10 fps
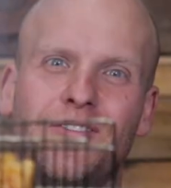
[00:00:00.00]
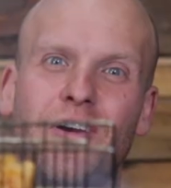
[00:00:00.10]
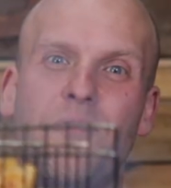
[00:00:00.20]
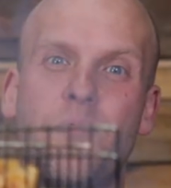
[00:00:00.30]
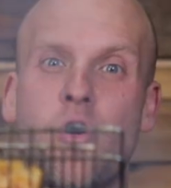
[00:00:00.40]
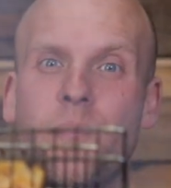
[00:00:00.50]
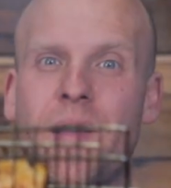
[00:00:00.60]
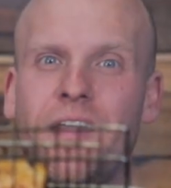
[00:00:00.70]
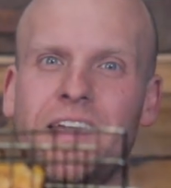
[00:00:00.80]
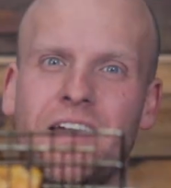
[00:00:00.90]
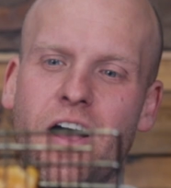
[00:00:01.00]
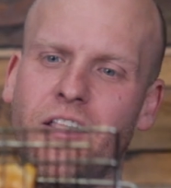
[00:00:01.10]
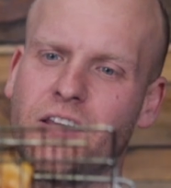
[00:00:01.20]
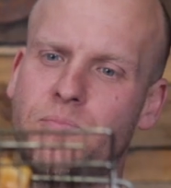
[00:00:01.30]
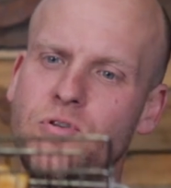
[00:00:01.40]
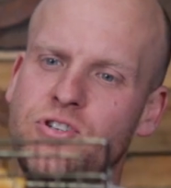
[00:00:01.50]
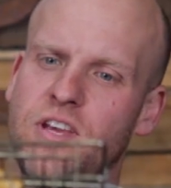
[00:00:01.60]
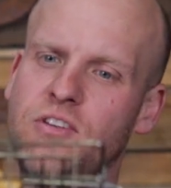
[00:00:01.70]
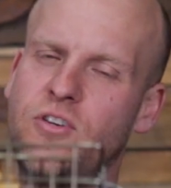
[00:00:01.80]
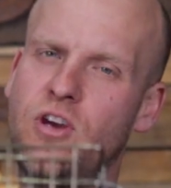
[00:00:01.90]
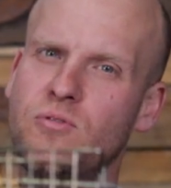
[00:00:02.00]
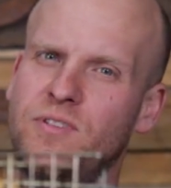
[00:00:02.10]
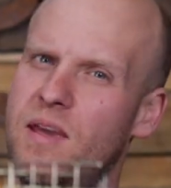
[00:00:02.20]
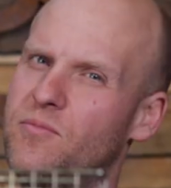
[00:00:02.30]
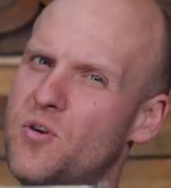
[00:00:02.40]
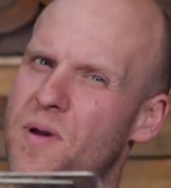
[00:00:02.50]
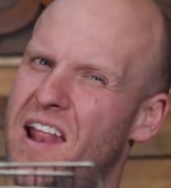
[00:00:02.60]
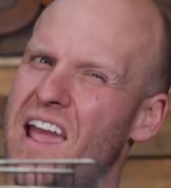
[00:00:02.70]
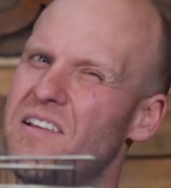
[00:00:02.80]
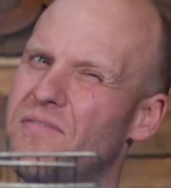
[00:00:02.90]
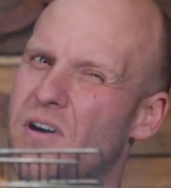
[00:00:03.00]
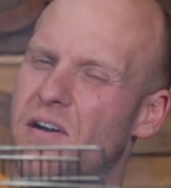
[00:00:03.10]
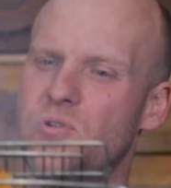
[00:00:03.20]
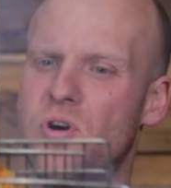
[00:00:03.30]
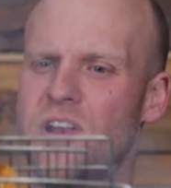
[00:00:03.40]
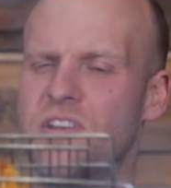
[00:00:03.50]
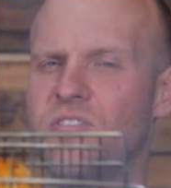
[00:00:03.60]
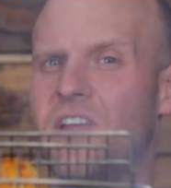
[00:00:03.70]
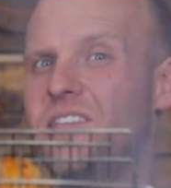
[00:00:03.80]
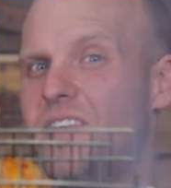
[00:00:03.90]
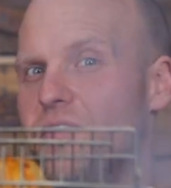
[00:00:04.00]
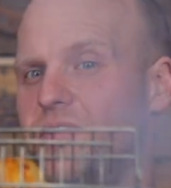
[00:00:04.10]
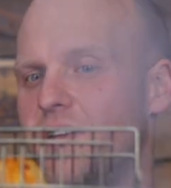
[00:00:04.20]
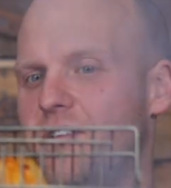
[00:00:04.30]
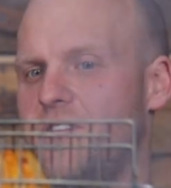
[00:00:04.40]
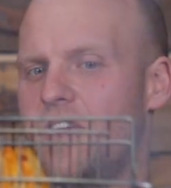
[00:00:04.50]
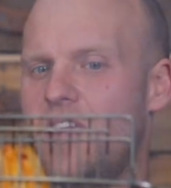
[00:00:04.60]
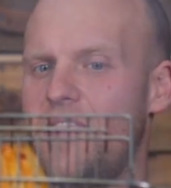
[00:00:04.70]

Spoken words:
So for pork belly, I like to push the internal temp to about 85 or 90 degrees Celsius.